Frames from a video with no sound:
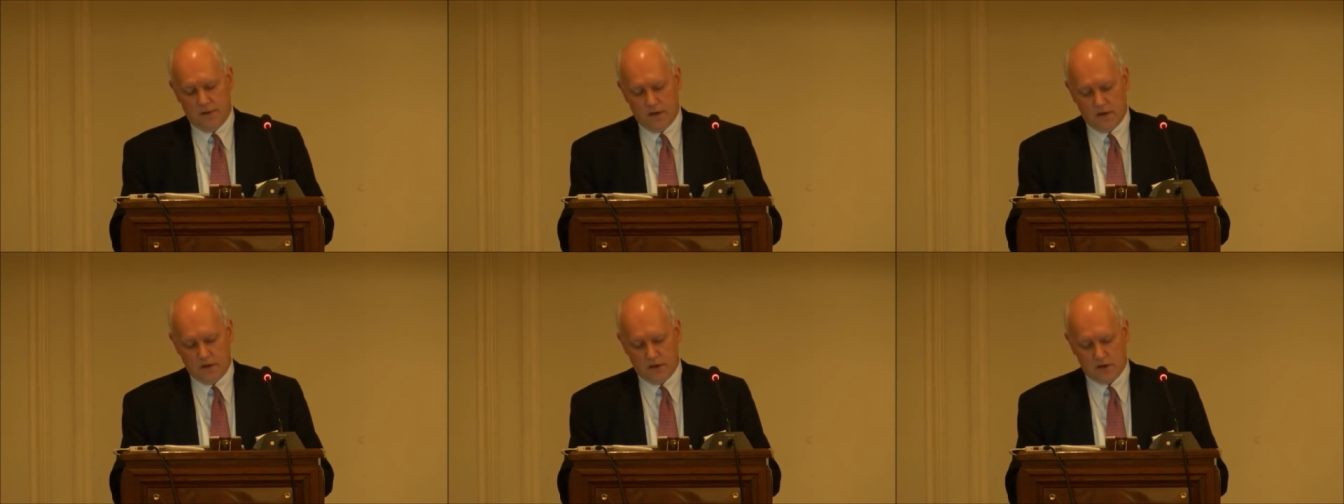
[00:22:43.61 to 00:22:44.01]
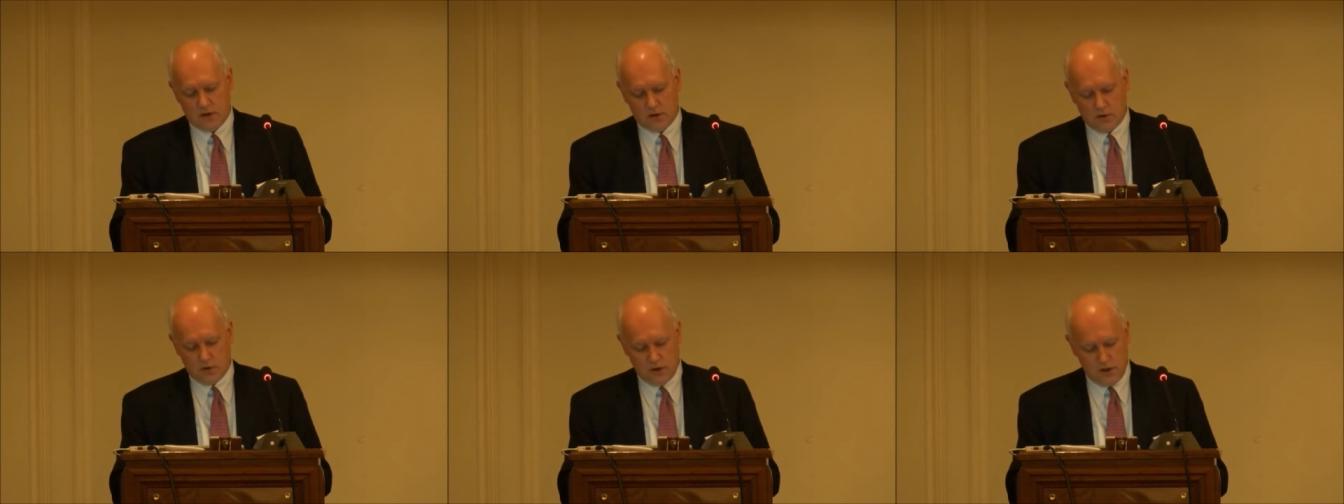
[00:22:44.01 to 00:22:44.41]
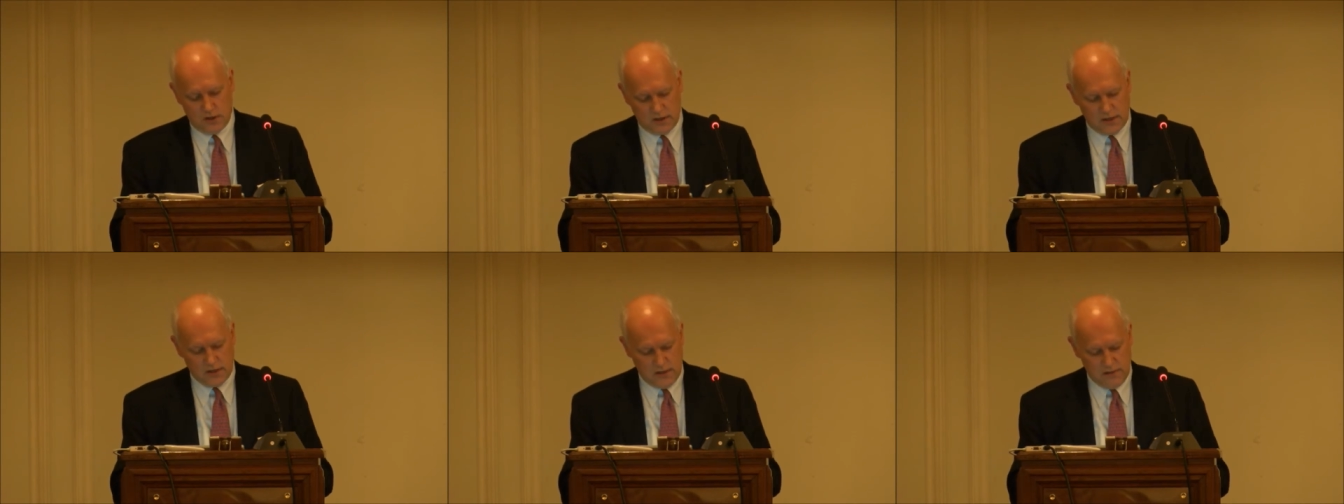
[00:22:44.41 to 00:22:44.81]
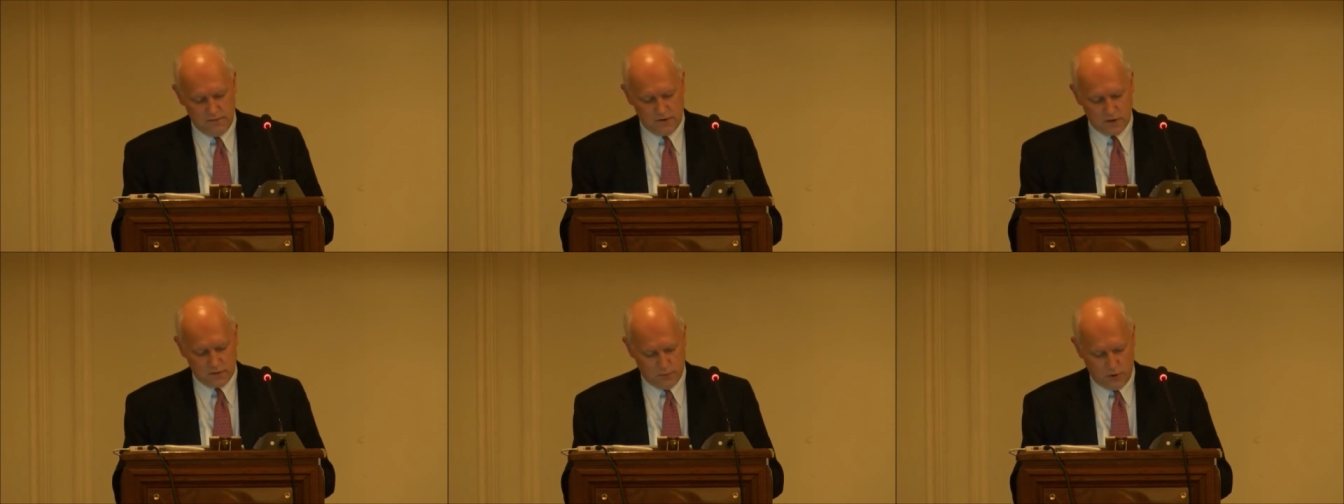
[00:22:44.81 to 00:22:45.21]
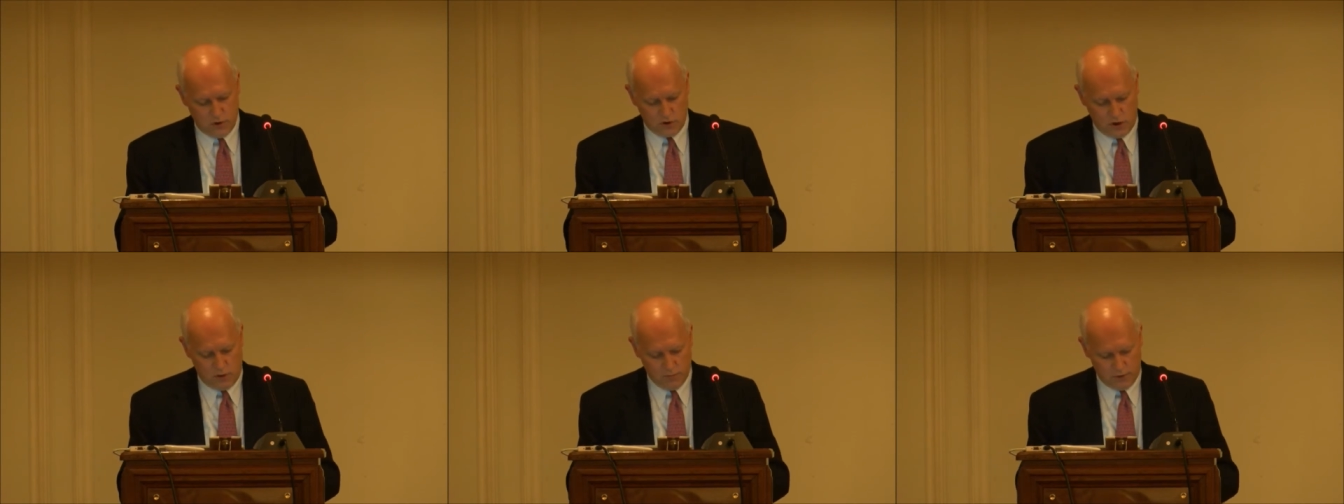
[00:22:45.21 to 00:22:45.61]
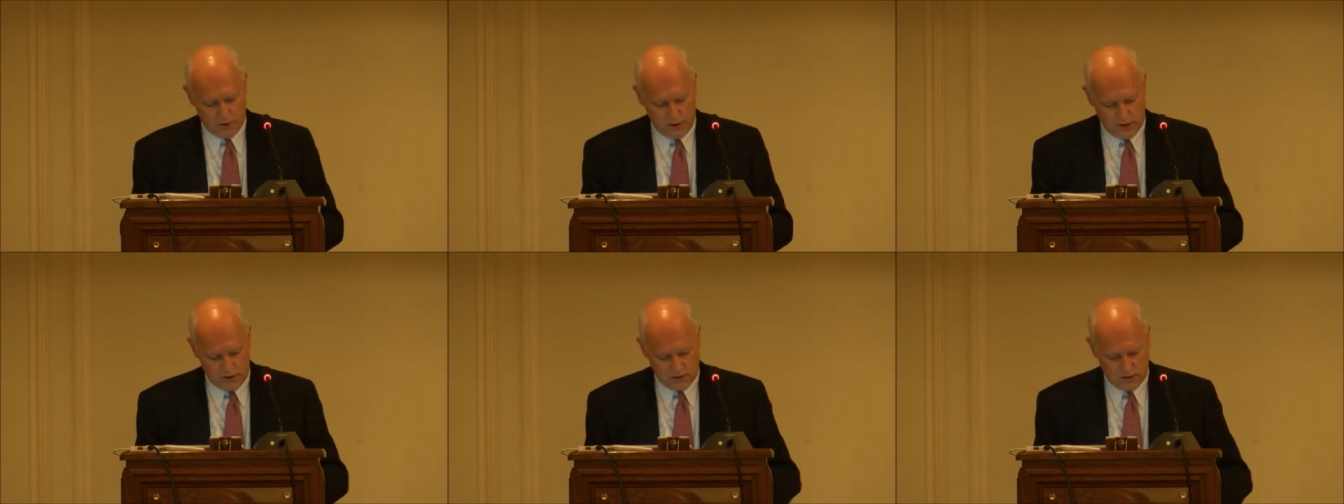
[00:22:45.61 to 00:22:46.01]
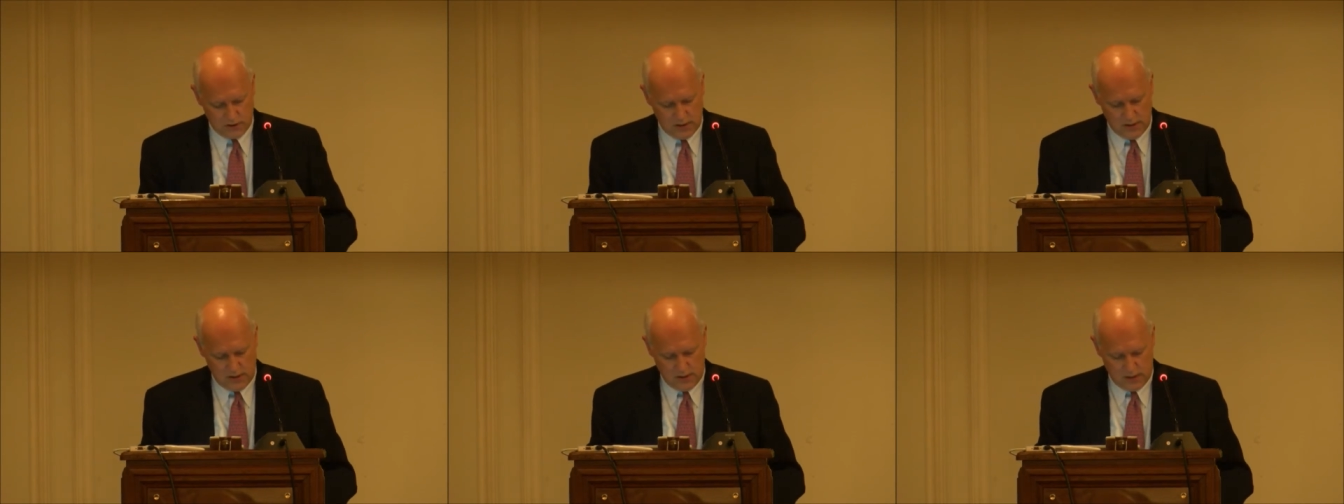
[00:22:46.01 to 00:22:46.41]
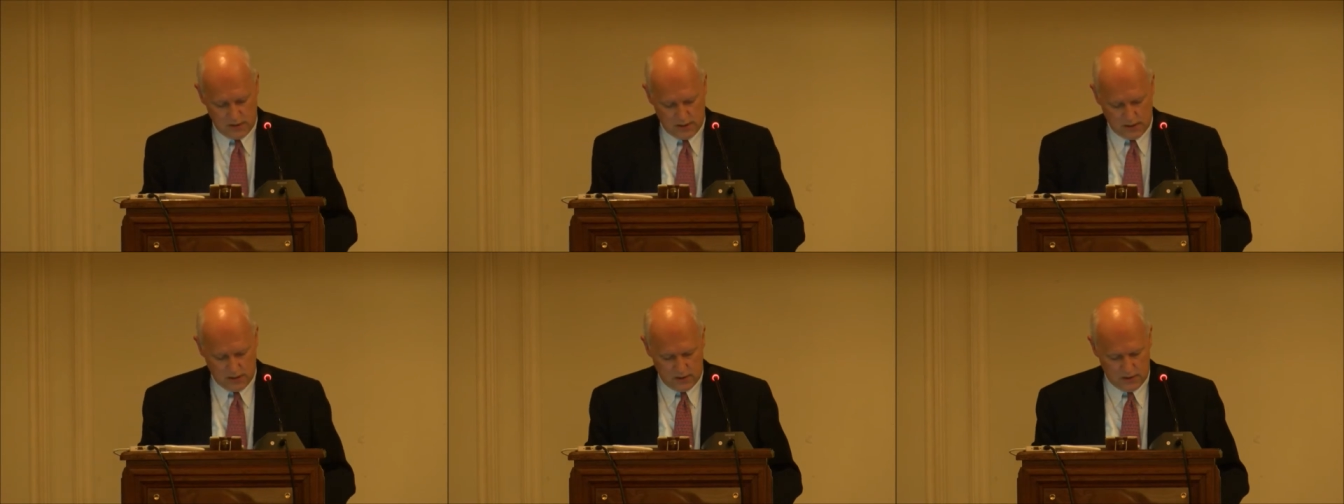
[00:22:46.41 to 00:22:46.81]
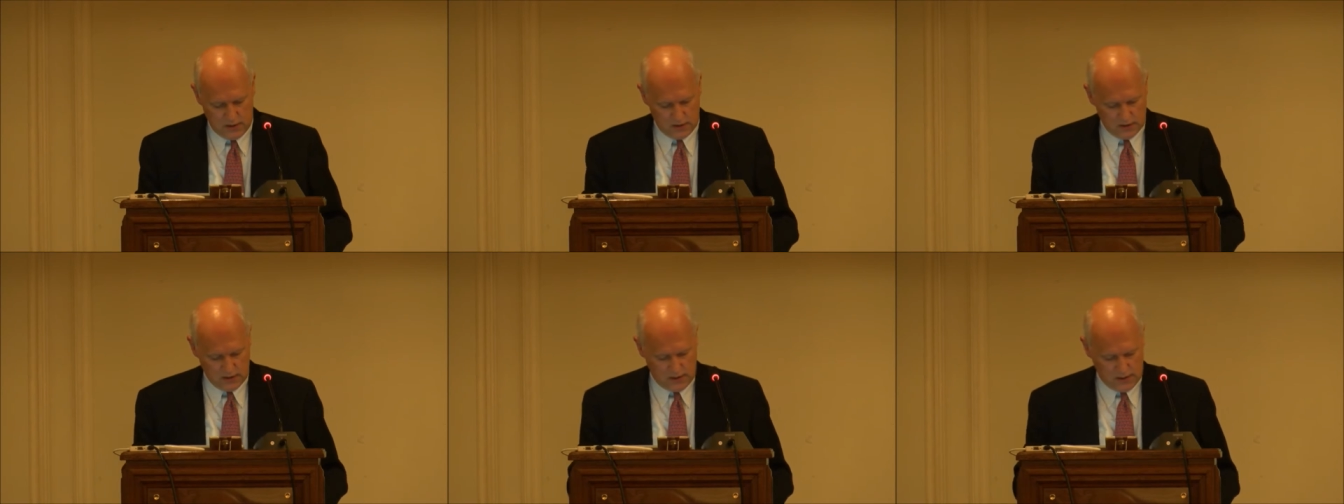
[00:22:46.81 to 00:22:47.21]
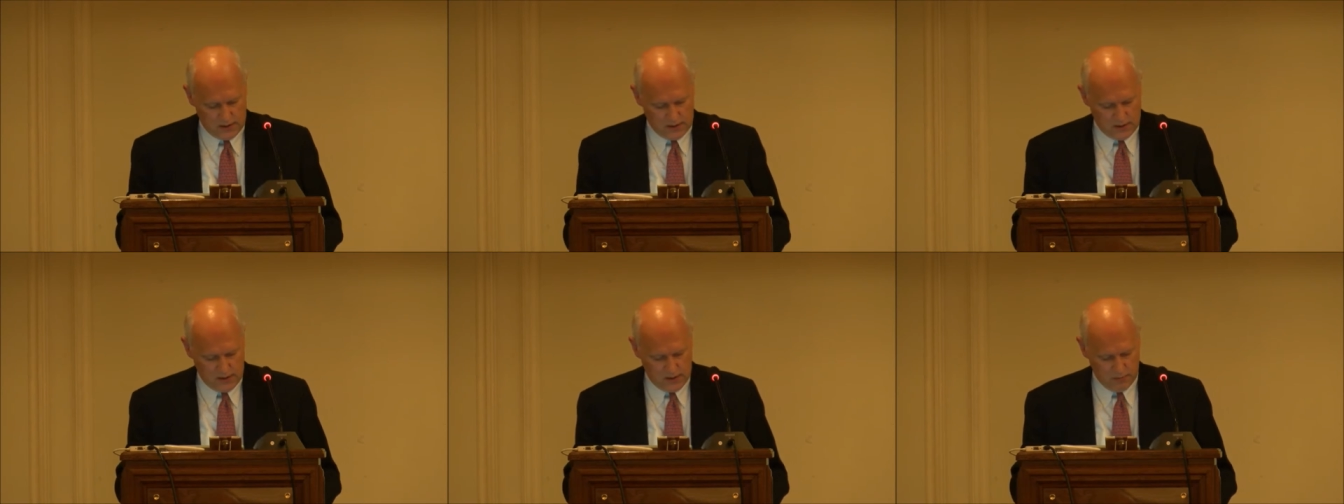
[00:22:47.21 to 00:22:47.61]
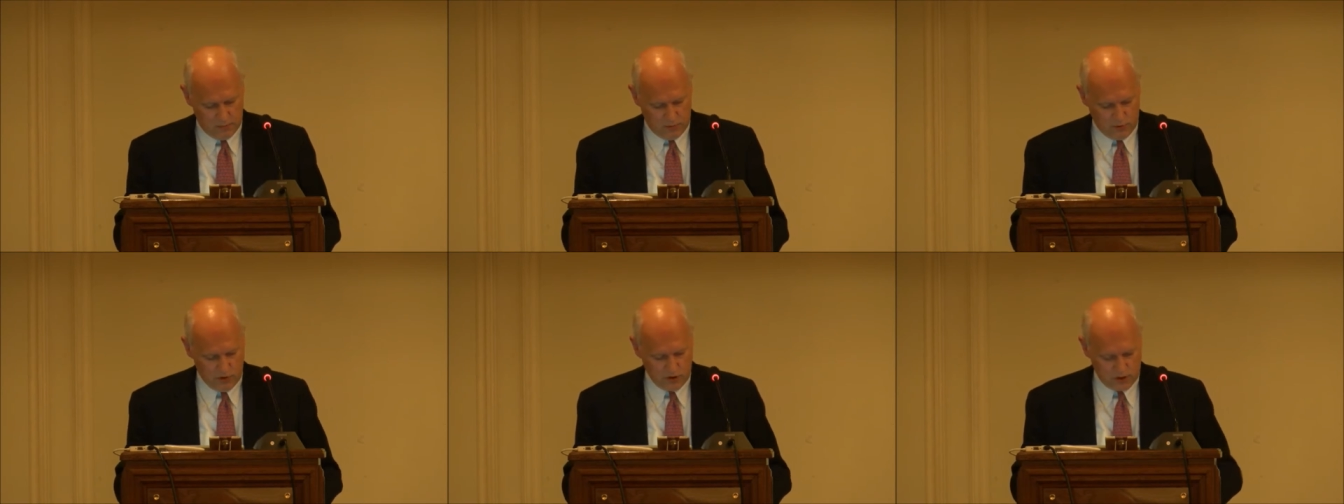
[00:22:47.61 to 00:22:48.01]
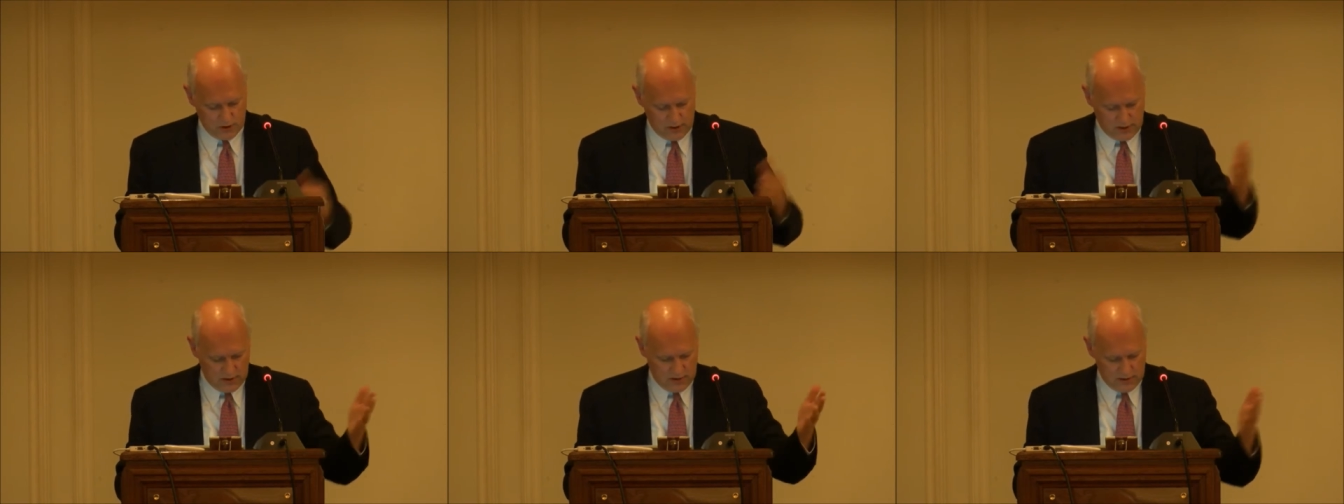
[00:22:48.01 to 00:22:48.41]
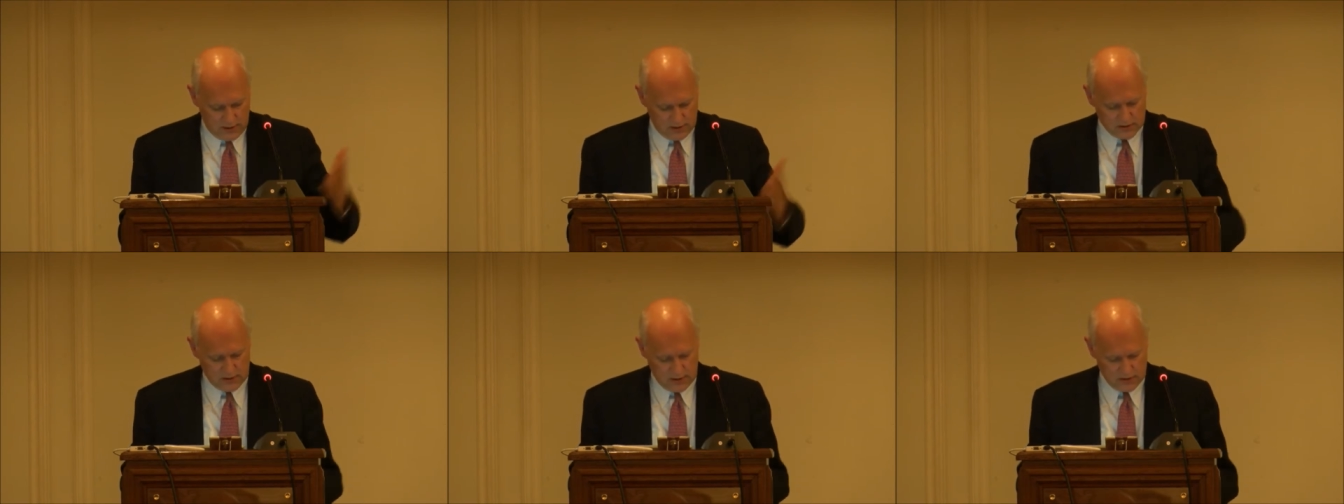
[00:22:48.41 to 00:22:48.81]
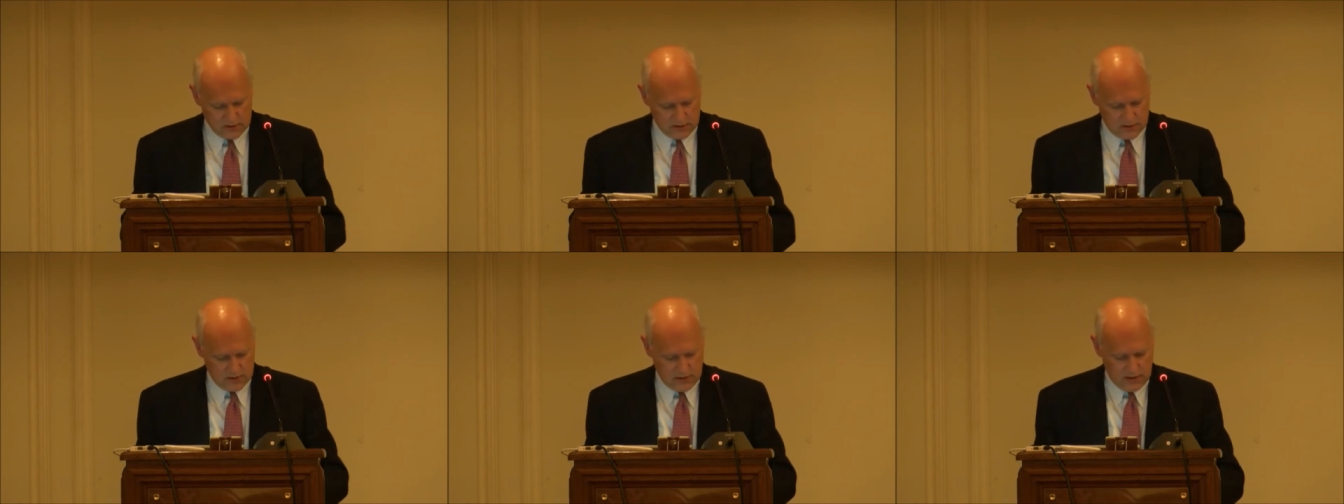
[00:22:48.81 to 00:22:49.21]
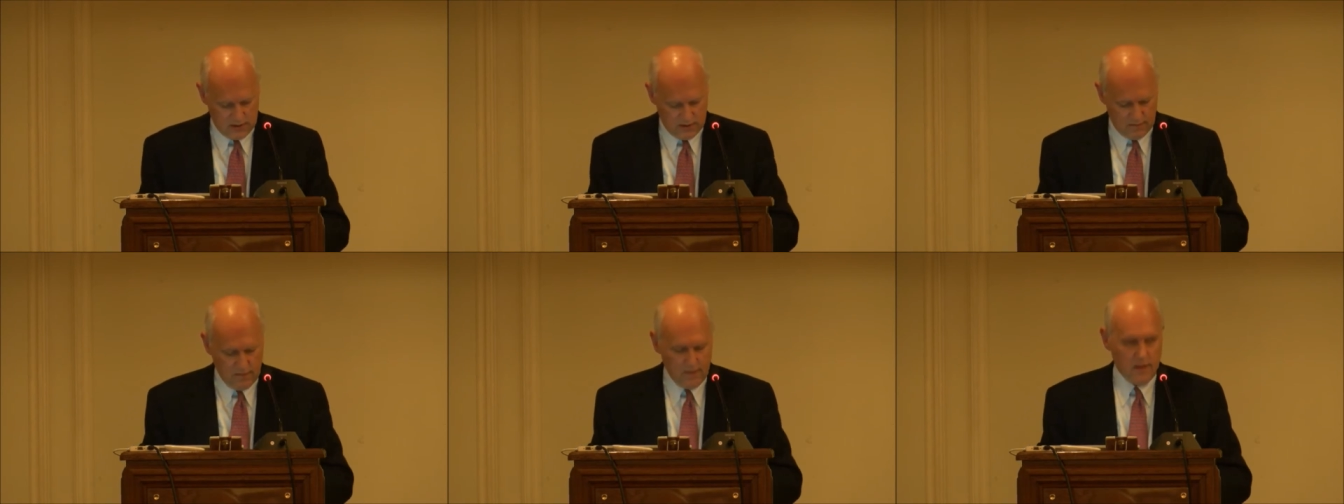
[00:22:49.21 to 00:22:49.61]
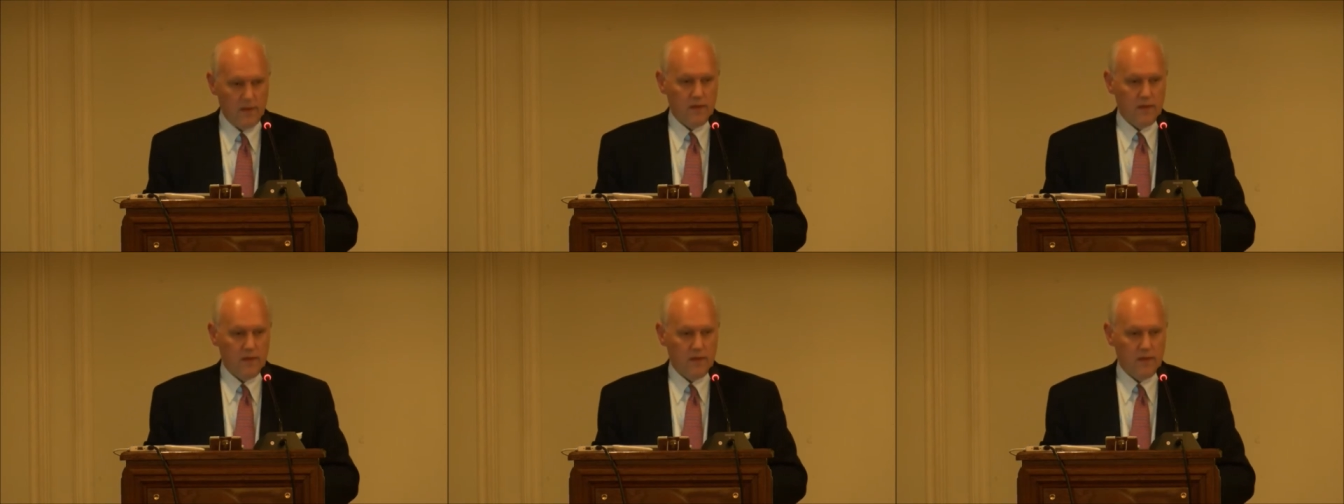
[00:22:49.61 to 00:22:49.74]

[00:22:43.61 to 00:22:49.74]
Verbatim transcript: the, story is that even small companies uh, need a, a, board, and in that sense, uh,